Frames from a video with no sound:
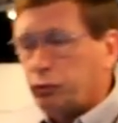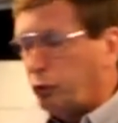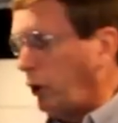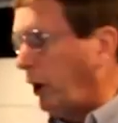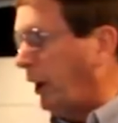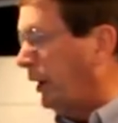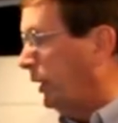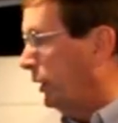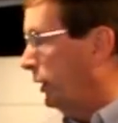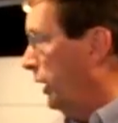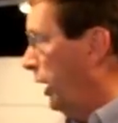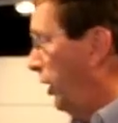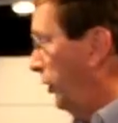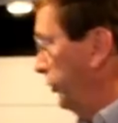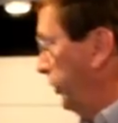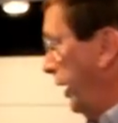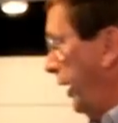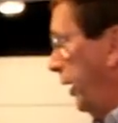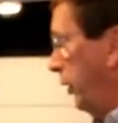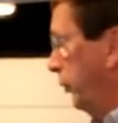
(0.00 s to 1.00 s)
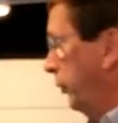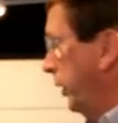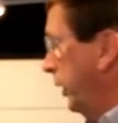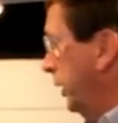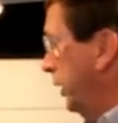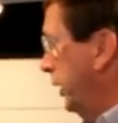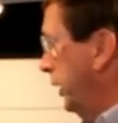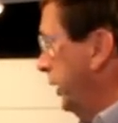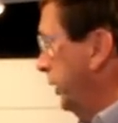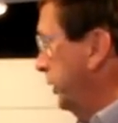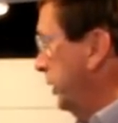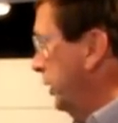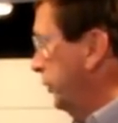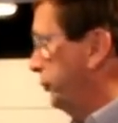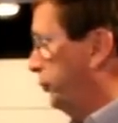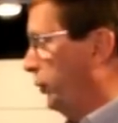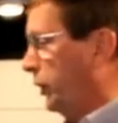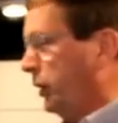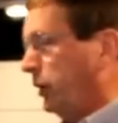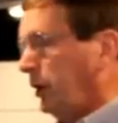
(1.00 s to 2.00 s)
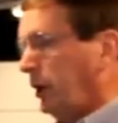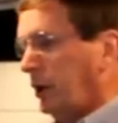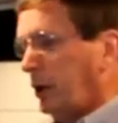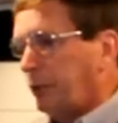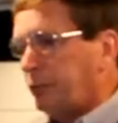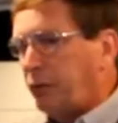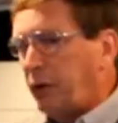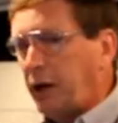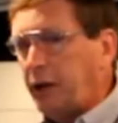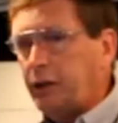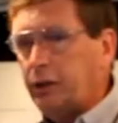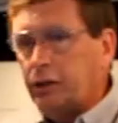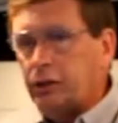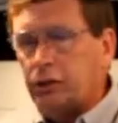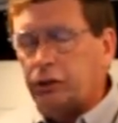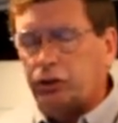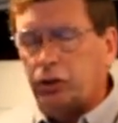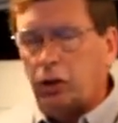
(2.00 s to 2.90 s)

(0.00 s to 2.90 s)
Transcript: track it down that way. And if we find it's